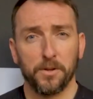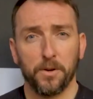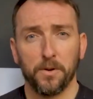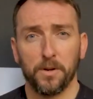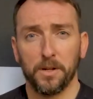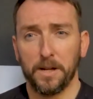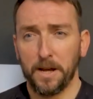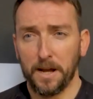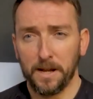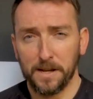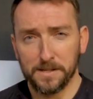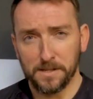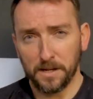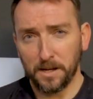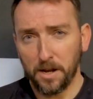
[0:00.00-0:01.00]
Google it. It
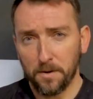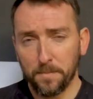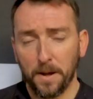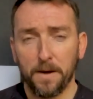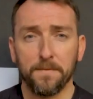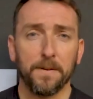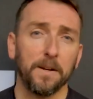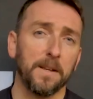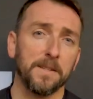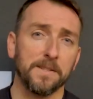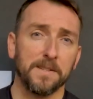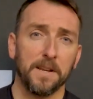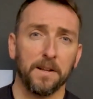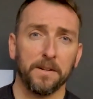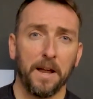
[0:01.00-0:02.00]
is a little bit of a
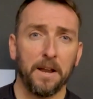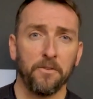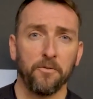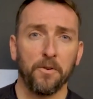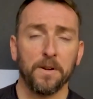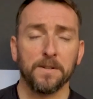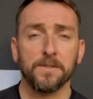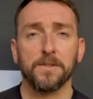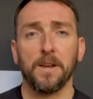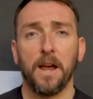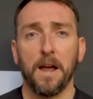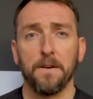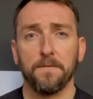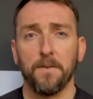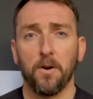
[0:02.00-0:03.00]
concealed entrance
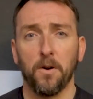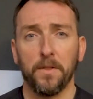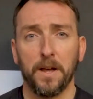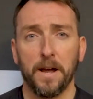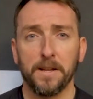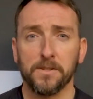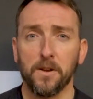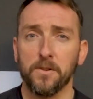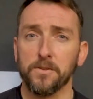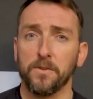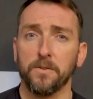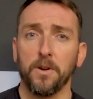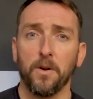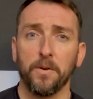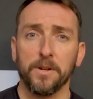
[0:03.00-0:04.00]
for there. It's
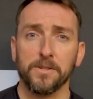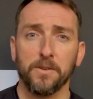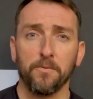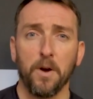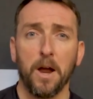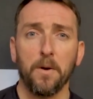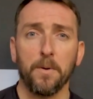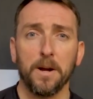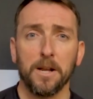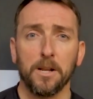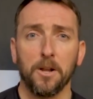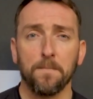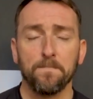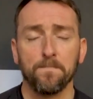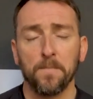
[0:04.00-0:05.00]
also known as the Railway
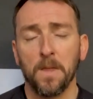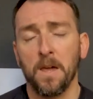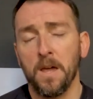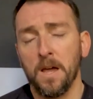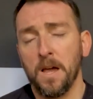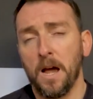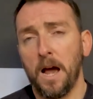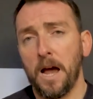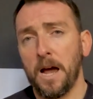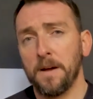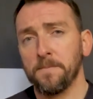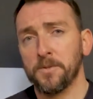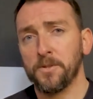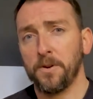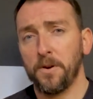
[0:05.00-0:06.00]
Club.
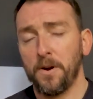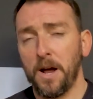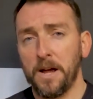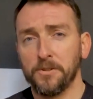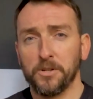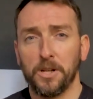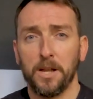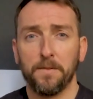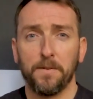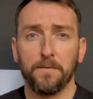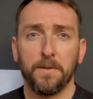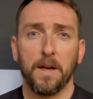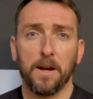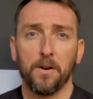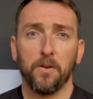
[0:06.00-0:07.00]
So as you leave
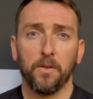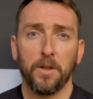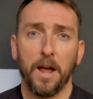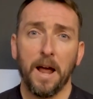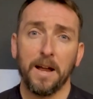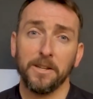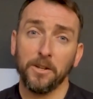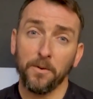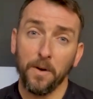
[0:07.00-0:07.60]
your vehicle there and